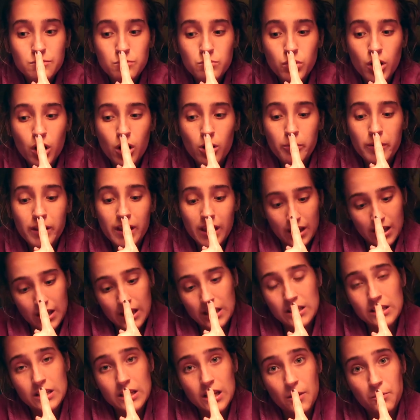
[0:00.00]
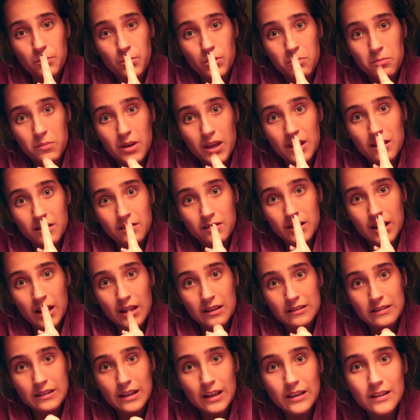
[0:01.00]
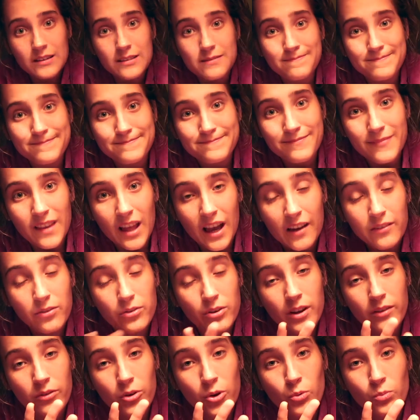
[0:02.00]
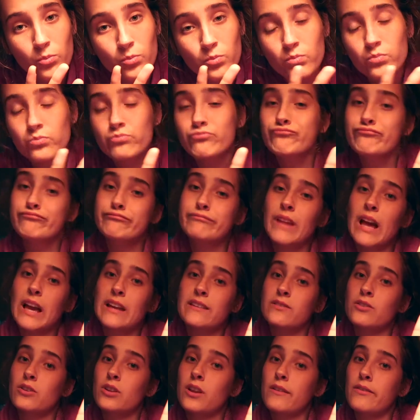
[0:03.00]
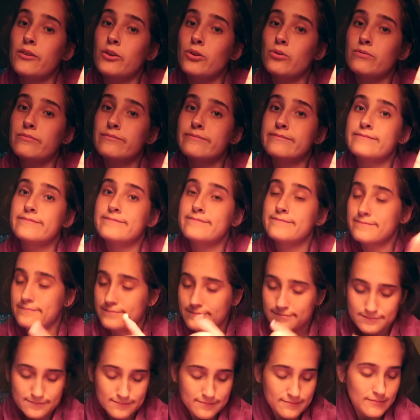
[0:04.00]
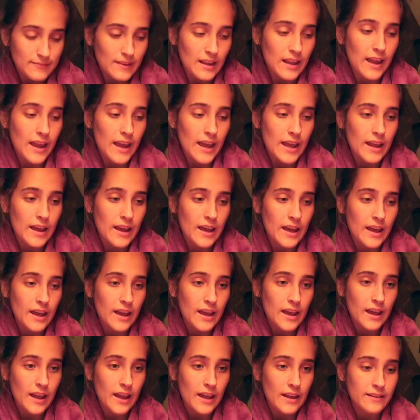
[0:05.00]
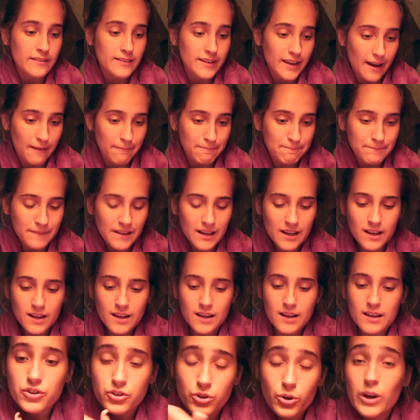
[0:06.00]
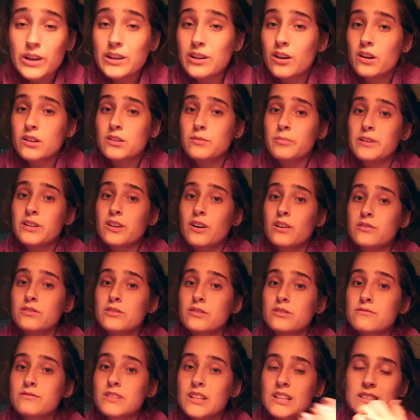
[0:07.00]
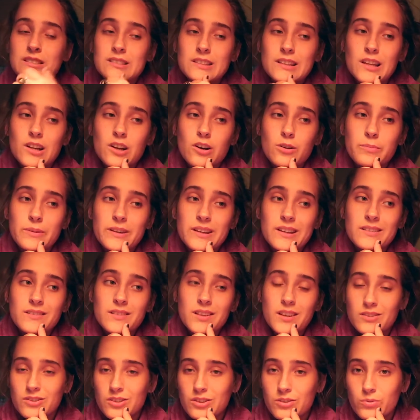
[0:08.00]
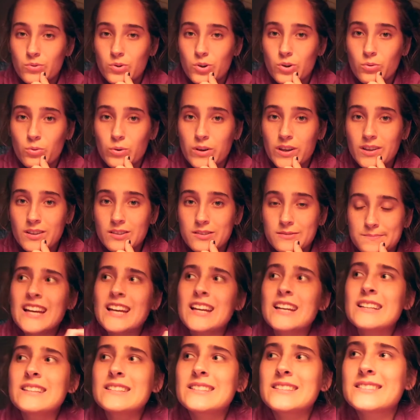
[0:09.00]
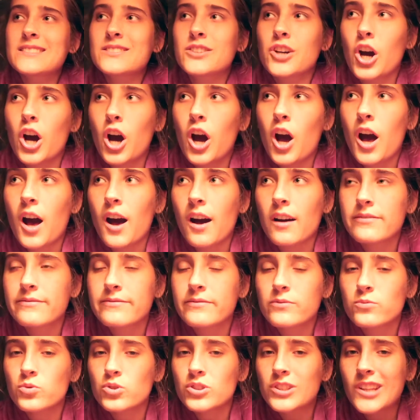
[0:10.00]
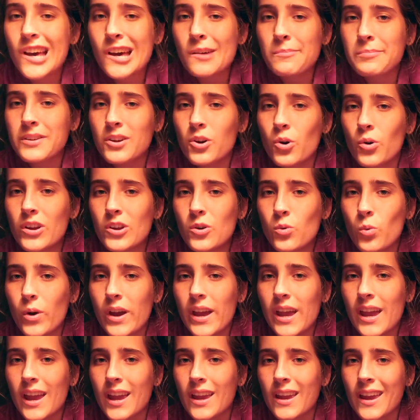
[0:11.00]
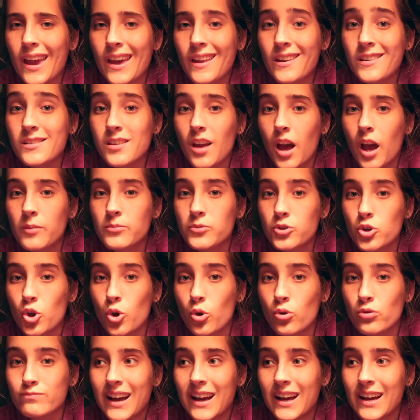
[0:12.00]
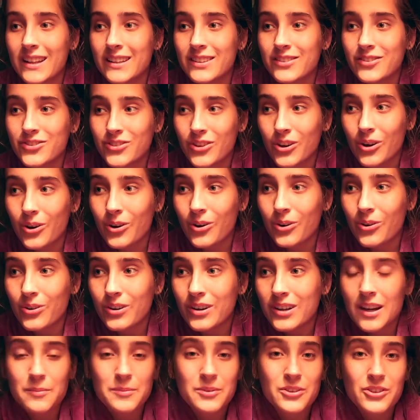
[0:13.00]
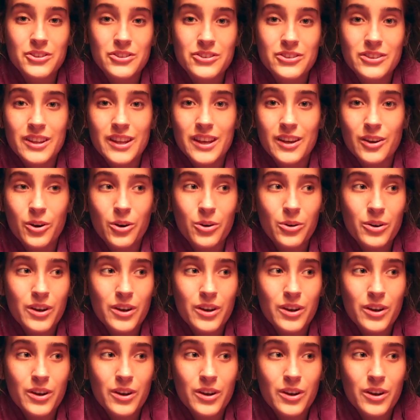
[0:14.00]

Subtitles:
probably ended up with me getting sick, I forgive you. I still love you. And yeah. So I talked to my doctor. He said I'll be contagious for a week. And this cough will not be going away anytime soon. And so I'm just like,